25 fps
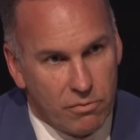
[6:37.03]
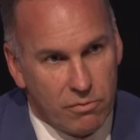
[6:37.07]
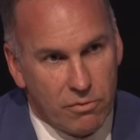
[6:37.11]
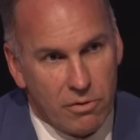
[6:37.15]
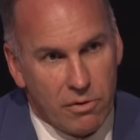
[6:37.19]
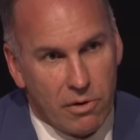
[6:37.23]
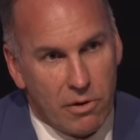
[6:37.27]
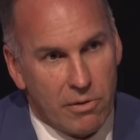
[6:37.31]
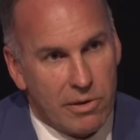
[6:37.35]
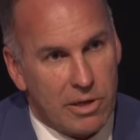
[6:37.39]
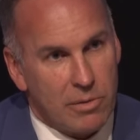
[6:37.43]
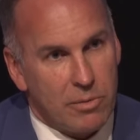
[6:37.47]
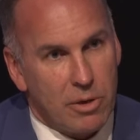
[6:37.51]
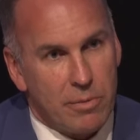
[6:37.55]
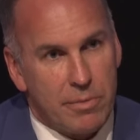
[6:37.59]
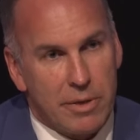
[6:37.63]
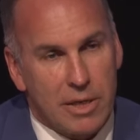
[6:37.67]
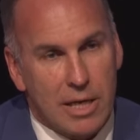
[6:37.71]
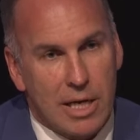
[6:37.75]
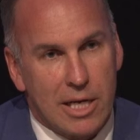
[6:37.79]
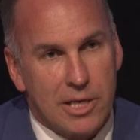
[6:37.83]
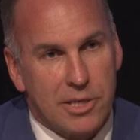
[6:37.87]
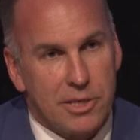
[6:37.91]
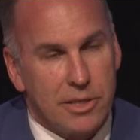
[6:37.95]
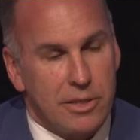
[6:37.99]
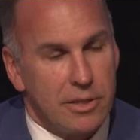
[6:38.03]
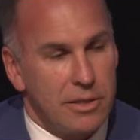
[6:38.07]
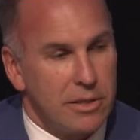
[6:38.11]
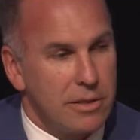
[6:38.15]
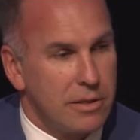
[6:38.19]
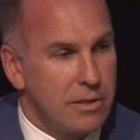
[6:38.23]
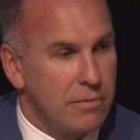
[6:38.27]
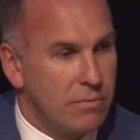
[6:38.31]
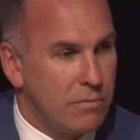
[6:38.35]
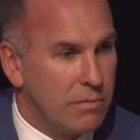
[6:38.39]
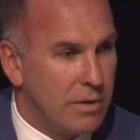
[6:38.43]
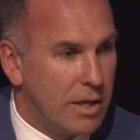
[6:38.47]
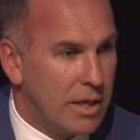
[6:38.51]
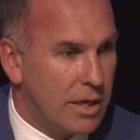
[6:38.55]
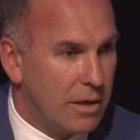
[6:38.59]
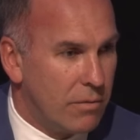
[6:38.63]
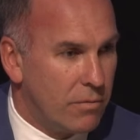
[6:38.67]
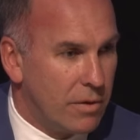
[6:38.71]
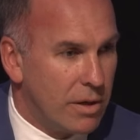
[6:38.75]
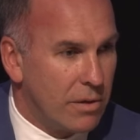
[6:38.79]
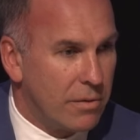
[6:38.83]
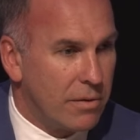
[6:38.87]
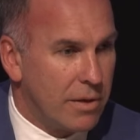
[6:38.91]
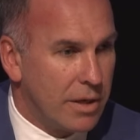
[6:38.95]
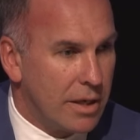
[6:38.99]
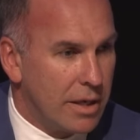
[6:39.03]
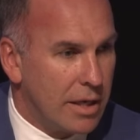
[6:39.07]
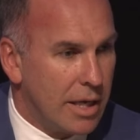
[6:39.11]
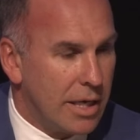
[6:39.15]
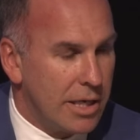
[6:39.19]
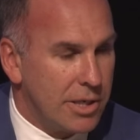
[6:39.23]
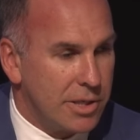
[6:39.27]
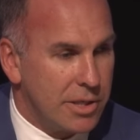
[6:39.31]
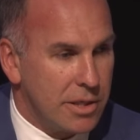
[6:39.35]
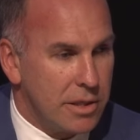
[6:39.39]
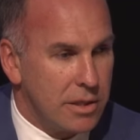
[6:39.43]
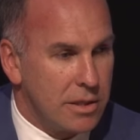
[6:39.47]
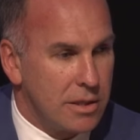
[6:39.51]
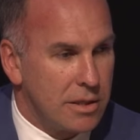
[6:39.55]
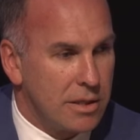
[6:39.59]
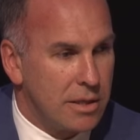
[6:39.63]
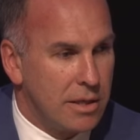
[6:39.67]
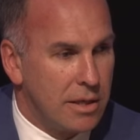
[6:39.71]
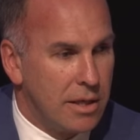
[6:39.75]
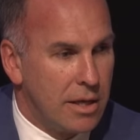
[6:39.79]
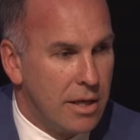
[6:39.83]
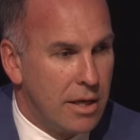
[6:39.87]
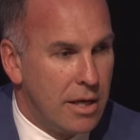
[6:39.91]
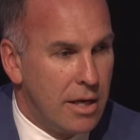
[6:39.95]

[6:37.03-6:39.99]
growing populations, wealthier nations.